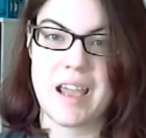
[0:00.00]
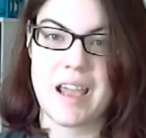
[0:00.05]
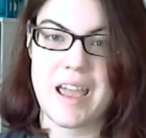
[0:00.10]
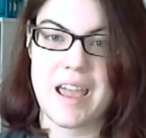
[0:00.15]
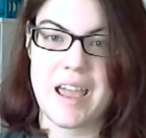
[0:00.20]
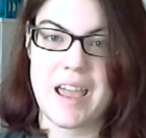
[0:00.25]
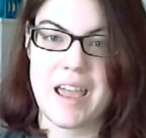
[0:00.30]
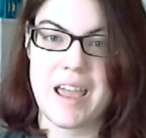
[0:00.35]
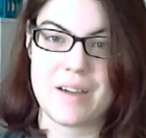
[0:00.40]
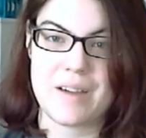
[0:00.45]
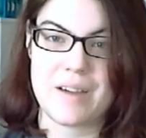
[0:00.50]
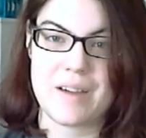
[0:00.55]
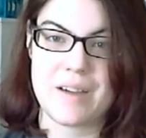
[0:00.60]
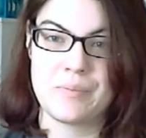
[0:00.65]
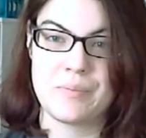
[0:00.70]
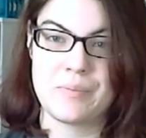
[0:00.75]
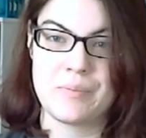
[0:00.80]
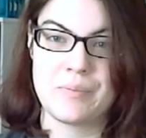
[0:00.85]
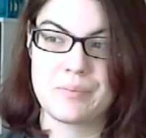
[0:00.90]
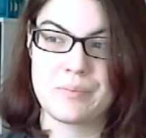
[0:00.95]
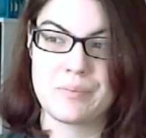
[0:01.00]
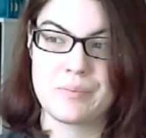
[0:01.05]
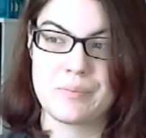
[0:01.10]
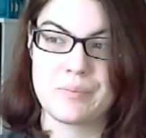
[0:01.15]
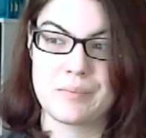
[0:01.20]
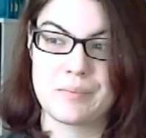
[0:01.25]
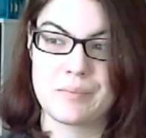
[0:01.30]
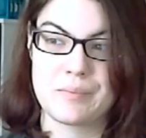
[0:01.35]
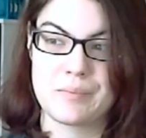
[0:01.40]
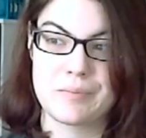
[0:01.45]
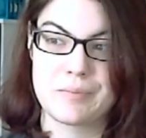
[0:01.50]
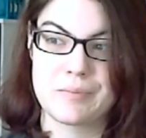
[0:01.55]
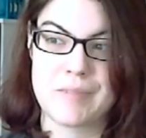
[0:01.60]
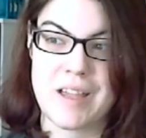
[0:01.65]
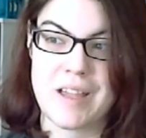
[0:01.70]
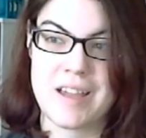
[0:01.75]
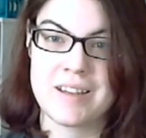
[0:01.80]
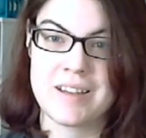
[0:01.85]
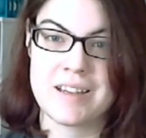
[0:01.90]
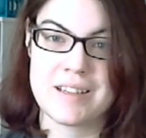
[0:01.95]
a um,
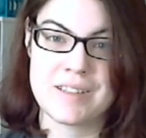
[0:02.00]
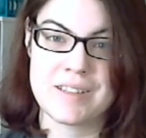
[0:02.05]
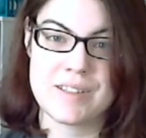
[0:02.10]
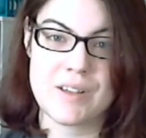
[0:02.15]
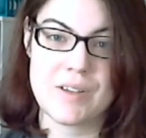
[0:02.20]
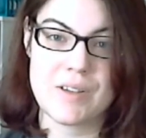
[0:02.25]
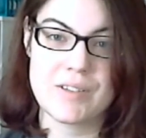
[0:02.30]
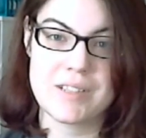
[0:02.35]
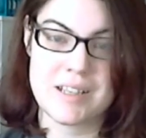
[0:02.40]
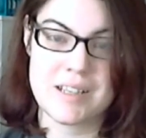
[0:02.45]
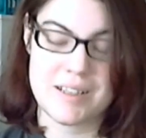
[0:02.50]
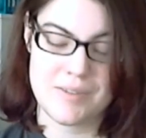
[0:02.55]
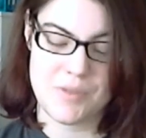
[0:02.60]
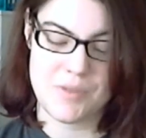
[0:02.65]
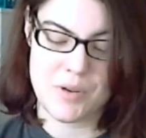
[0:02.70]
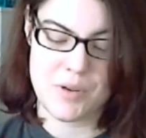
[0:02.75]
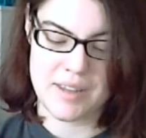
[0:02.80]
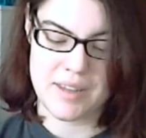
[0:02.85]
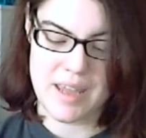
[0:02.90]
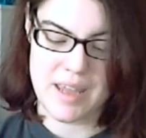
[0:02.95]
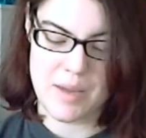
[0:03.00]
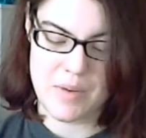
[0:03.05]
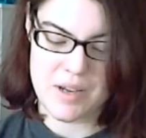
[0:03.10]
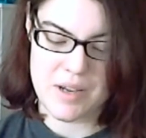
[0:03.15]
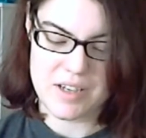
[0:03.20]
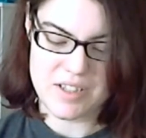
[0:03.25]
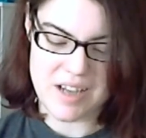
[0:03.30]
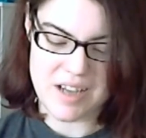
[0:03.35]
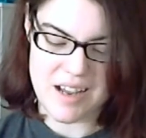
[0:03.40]
an insult in a foreign language,